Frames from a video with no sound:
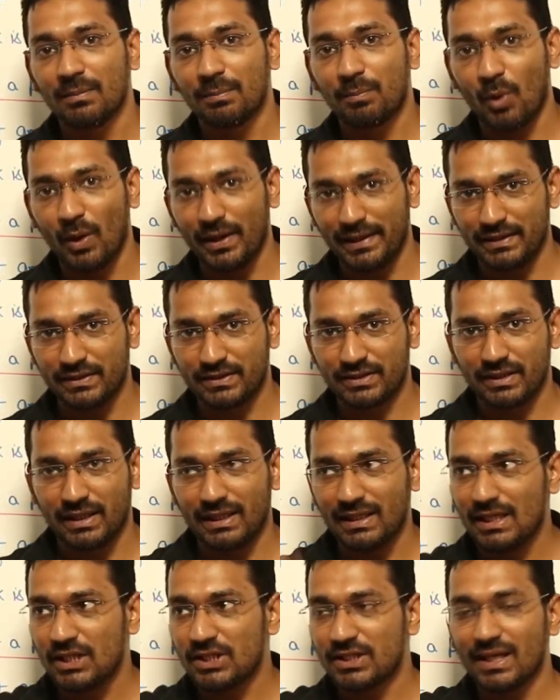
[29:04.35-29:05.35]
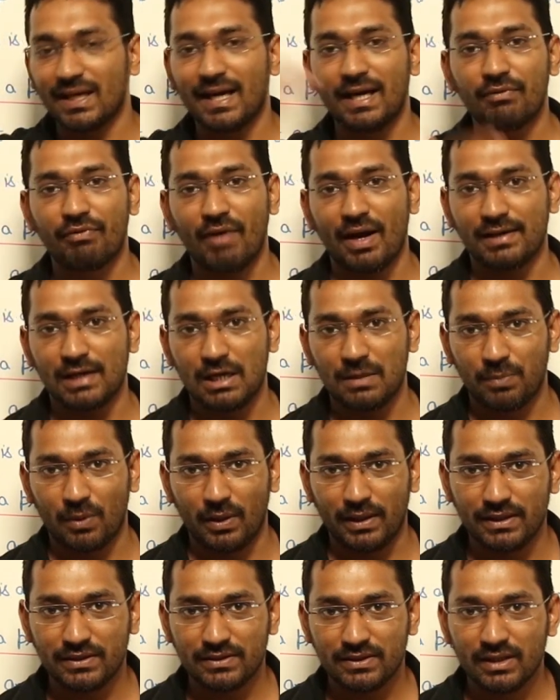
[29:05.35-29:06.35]
points, initial and final
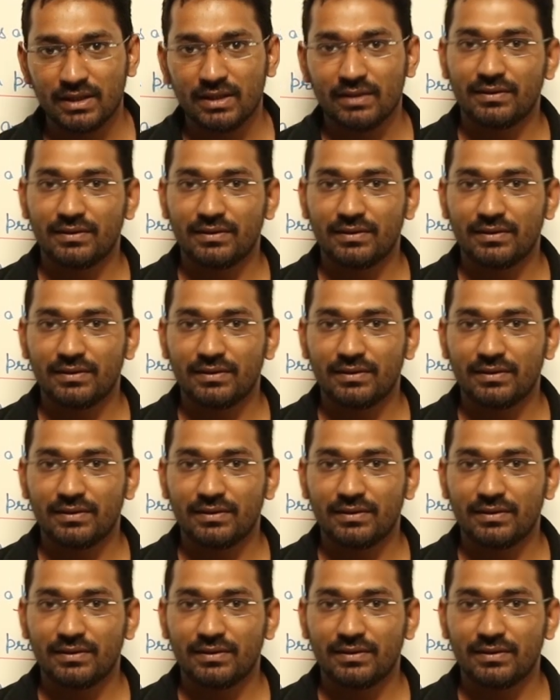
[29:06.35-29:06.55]
points.